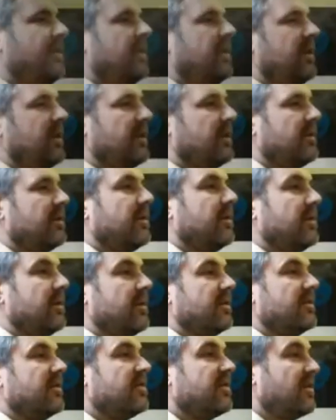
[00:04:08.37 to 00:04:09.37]
to
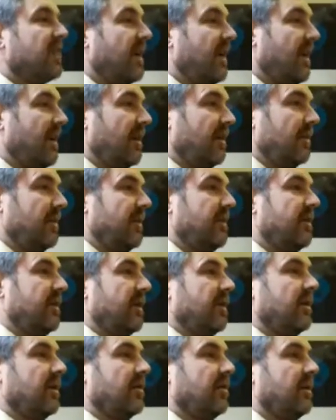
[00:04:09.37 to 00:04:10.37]
the scale that we
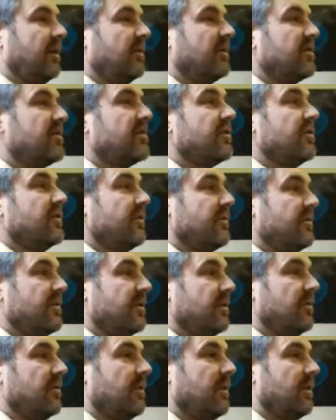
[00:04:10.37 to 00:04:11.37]
think it deserves
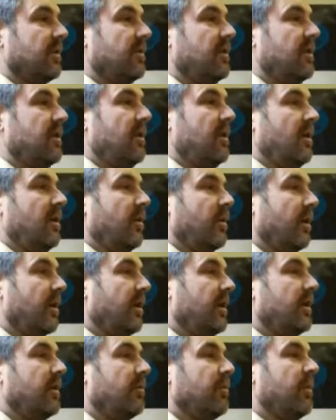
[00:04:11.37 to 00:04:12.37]
to grow, we're going
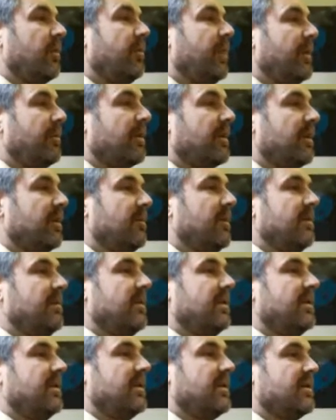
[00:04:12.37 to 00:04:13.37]
to need a real public
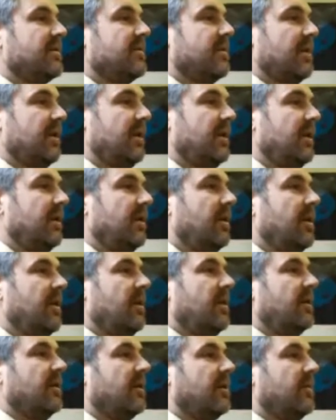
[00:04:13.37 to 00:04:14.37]
commitment to this. We're going to need
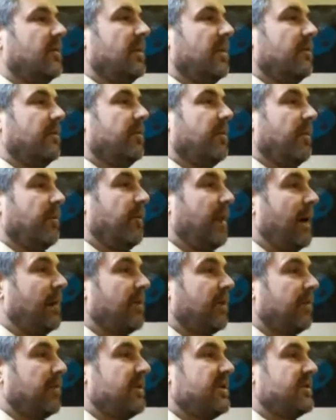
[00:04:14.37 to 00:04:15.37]
to commit the
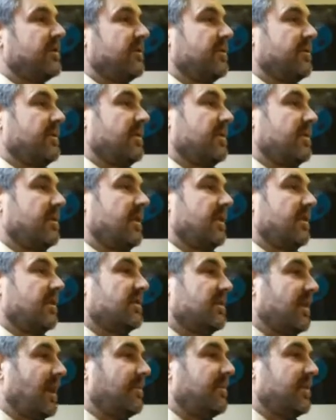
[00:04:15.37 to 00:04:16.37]
public resources and the
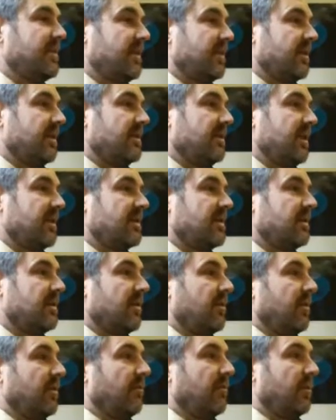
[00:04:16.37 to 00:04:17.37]
subsidy that's
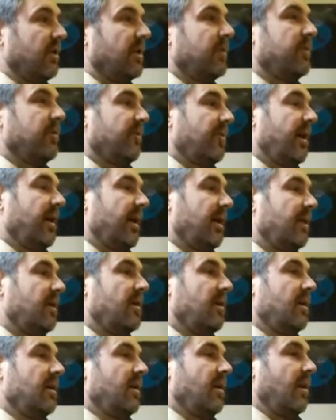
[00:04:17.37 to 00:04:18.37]
necessary to really provide
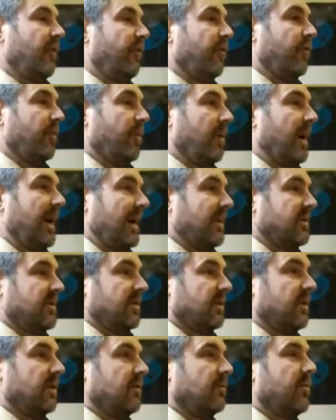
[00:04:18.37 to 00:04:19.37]
affordable
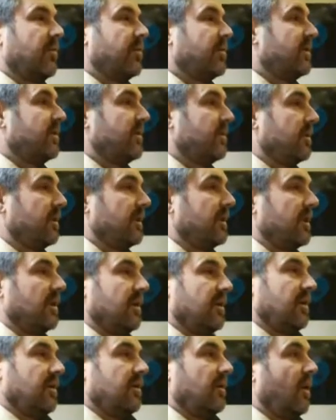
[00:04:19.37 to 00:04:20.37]
housing in perpetuity
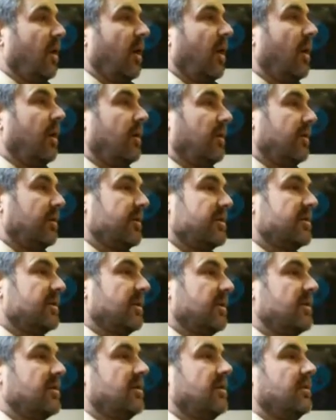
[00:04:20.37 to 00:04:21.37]
in all the
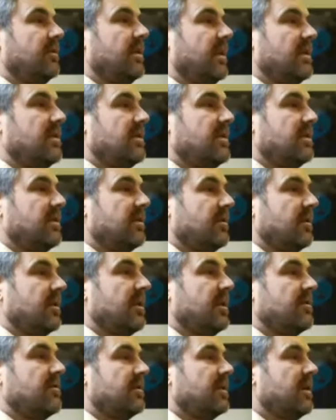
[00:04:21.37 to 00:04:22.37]
cities and locations in our
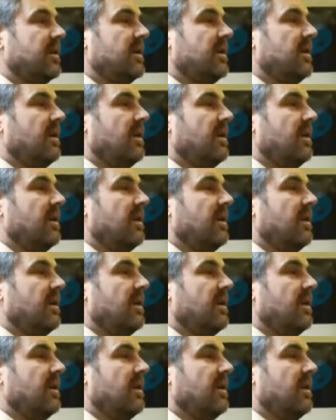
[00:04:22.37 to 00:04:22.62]
country.